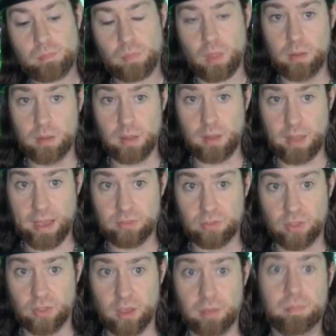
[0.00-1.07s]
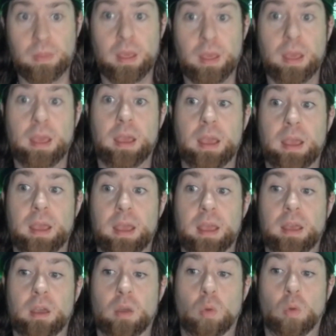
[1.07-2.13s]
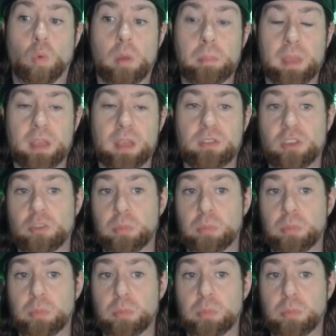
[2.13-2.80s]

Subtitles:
So lastly, what makes these